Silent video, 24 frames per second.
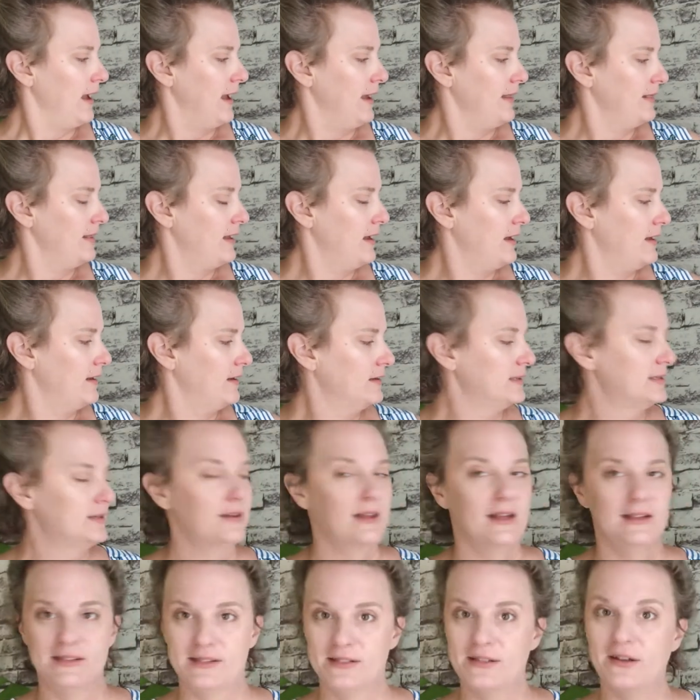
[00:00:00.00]
And then
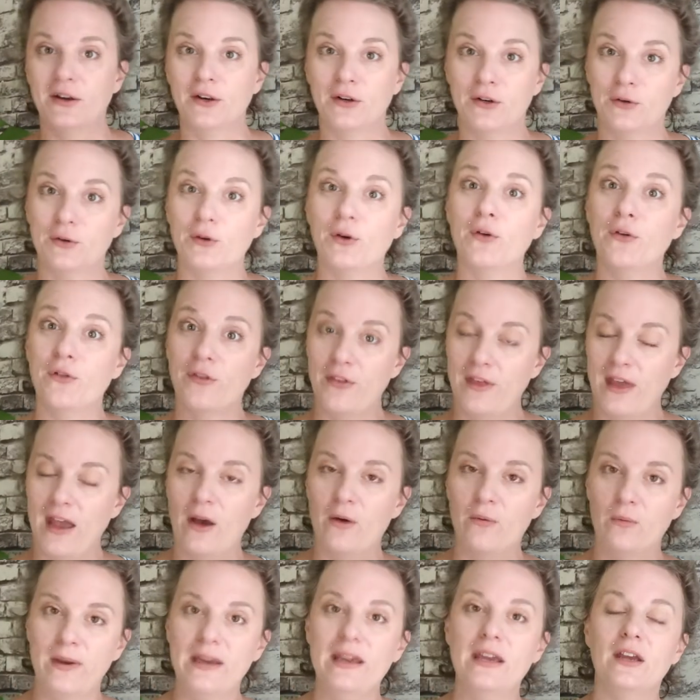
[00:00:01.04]
so that's our growth,
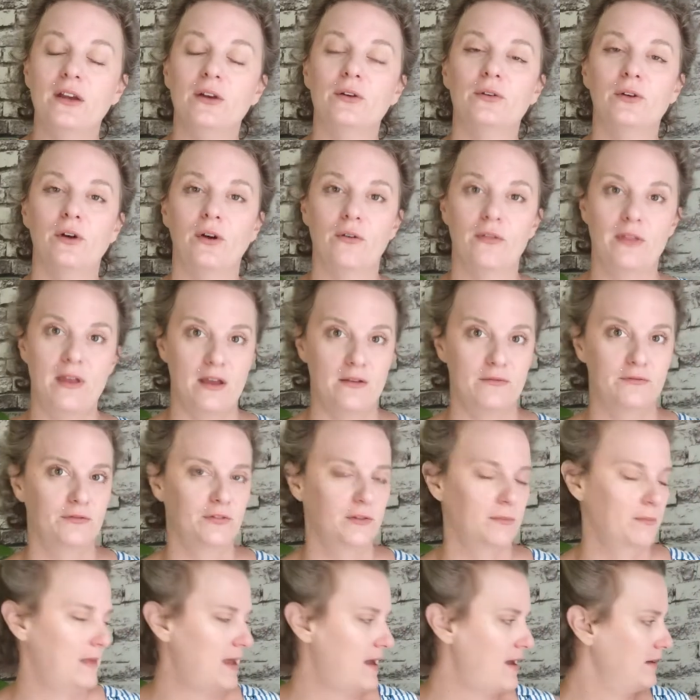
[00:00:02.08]
how we can grow then
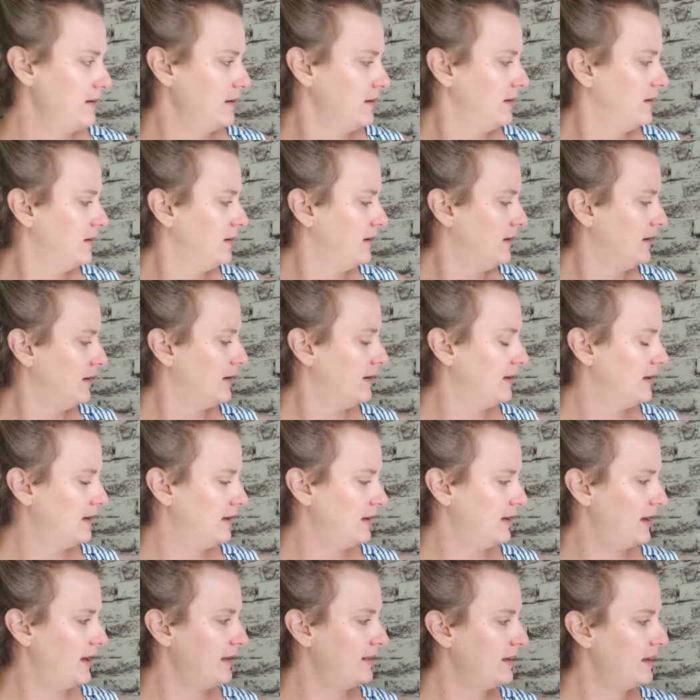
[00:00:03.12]
from that.
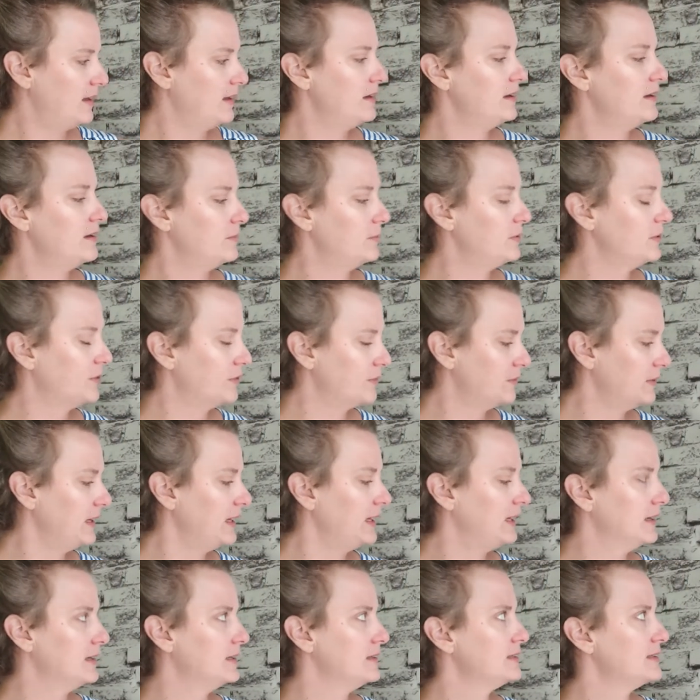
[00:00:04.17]
And then number
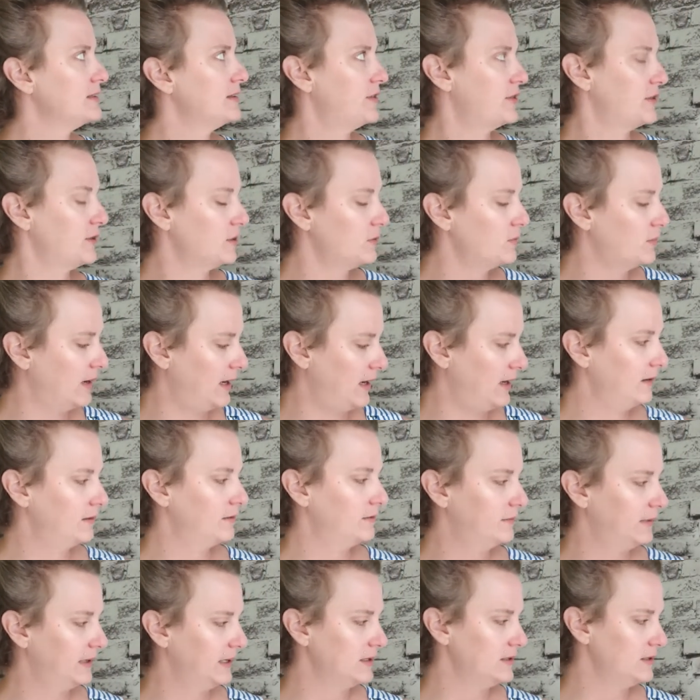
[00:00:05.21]
three is the third way
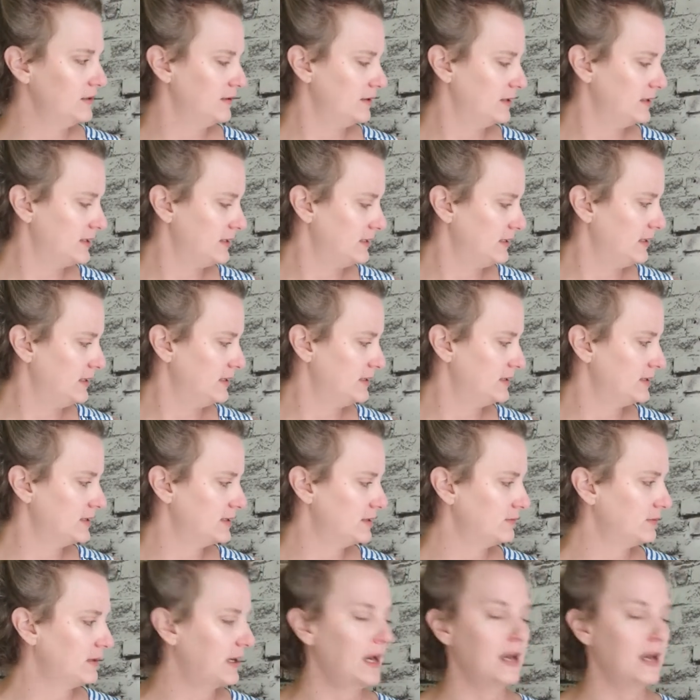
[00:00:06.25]
we can do this is